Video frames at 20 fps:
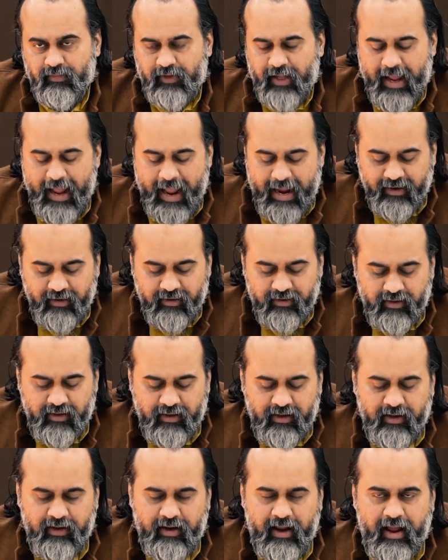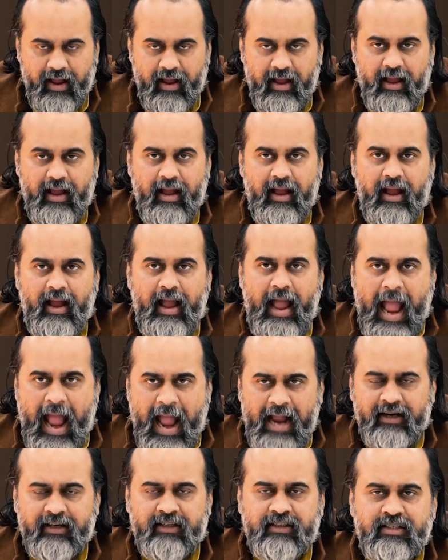The actor
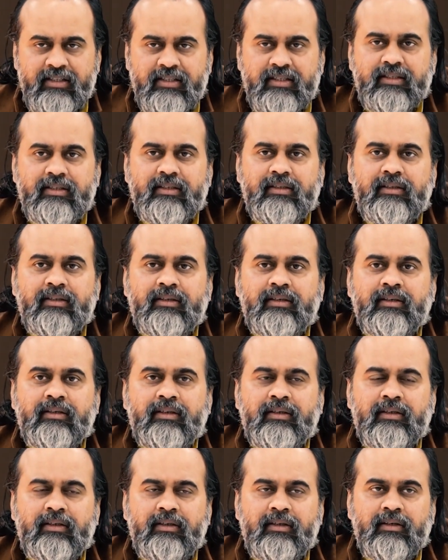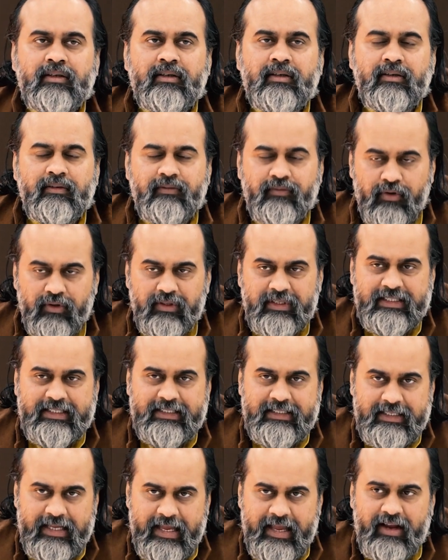acts for the
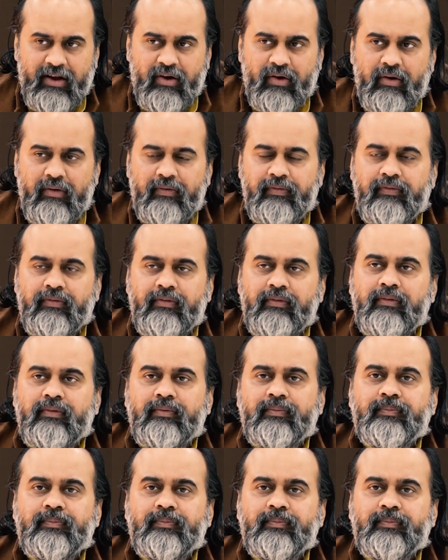sake of